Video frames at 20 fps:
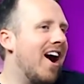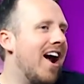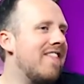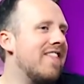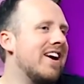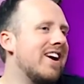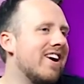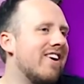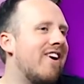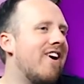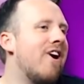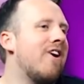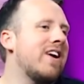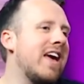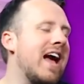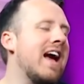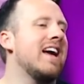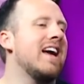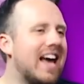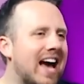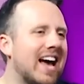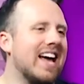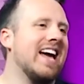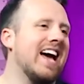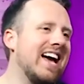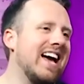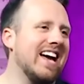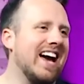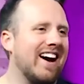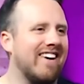And they go, okay, yeah,
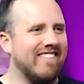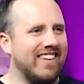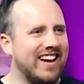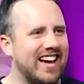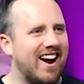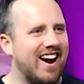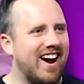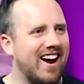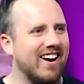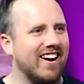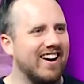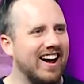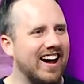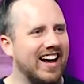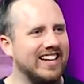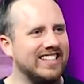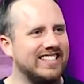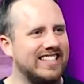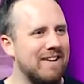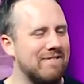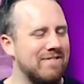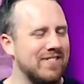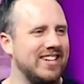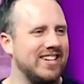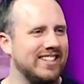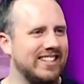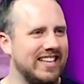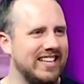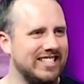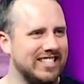yeah, yeah, we are uh,
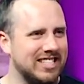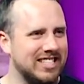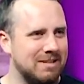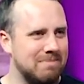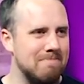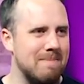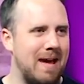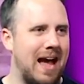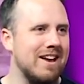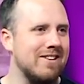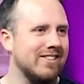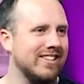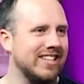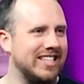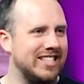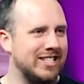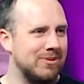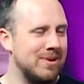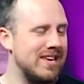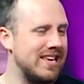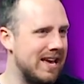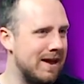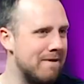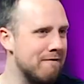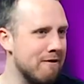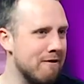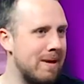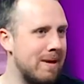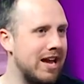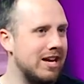definitely just manually tweaking
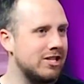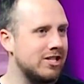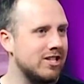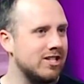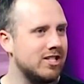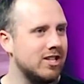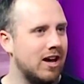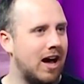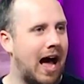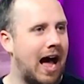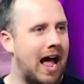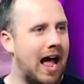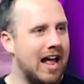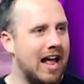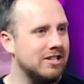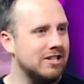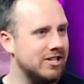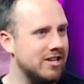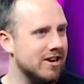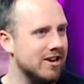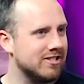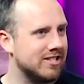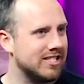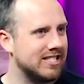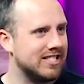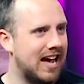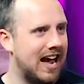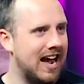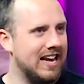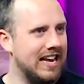information to uh, engineer
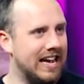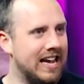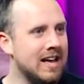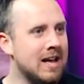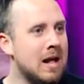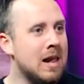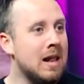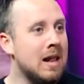society.